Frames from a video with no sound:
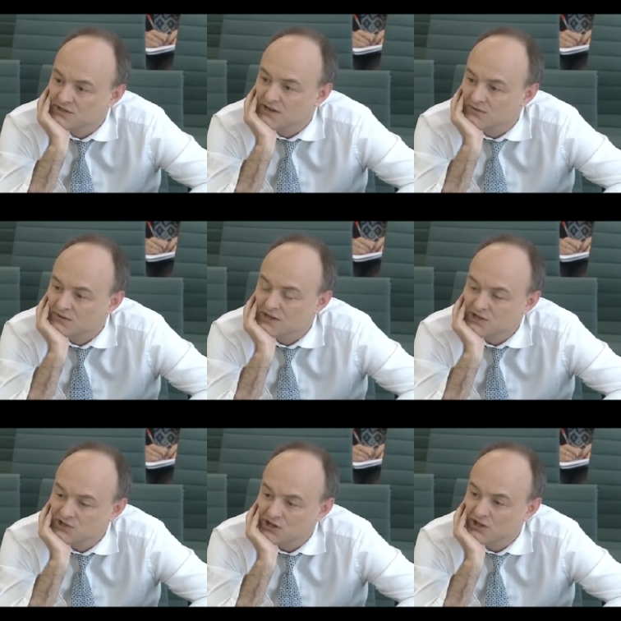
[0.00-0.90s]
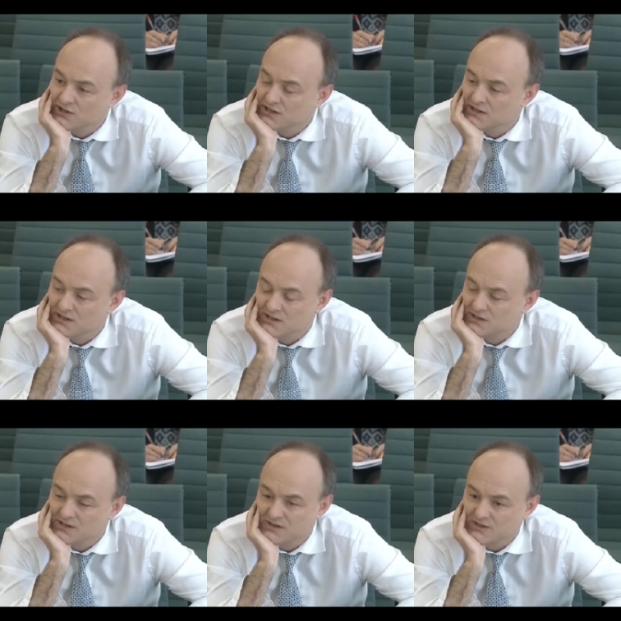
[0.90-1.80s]
No, it's, it's, it's,
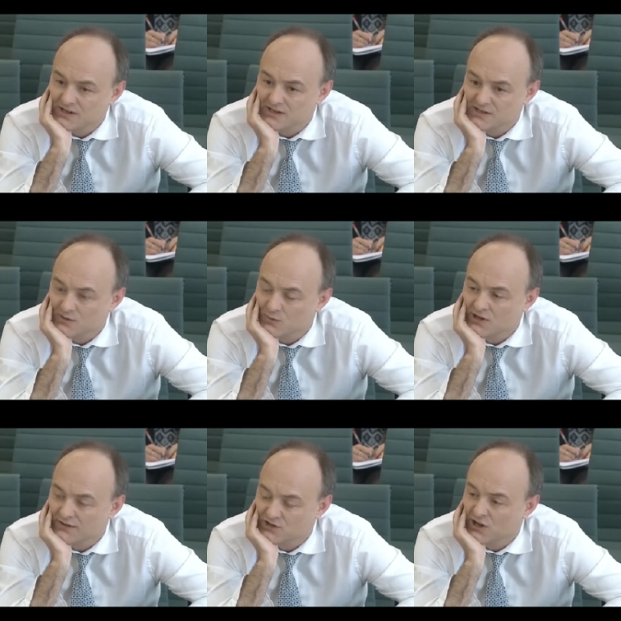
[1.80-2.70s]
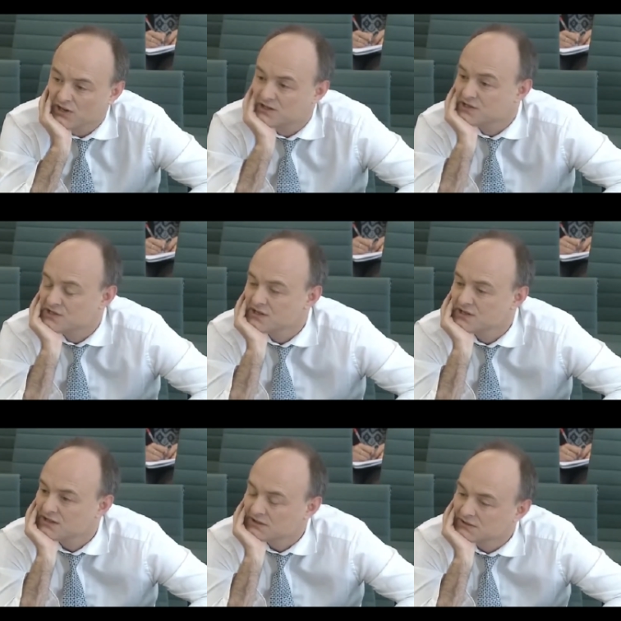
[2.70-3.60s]
it's, it's the work of charlatans.
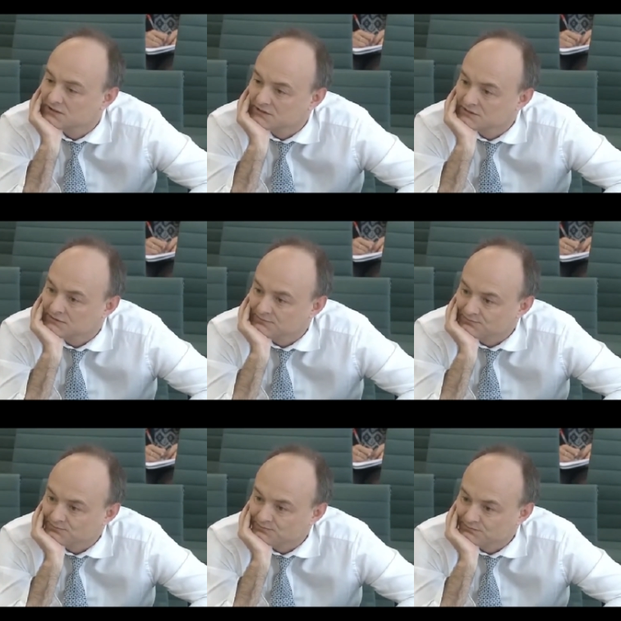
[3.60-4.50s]
So when will you be